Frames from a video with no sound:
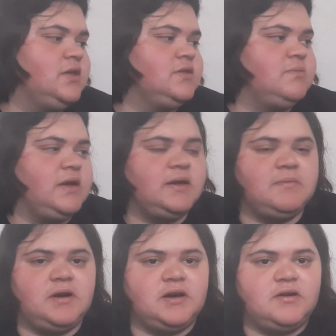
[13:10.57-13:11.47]
the Make
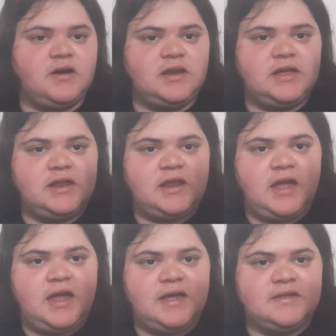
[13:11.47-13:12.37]
America Great Again
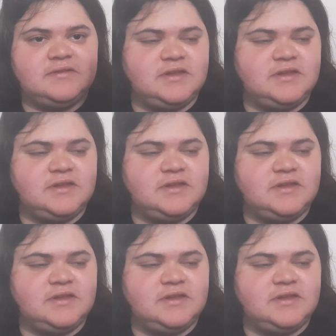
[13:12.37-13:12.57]
hat,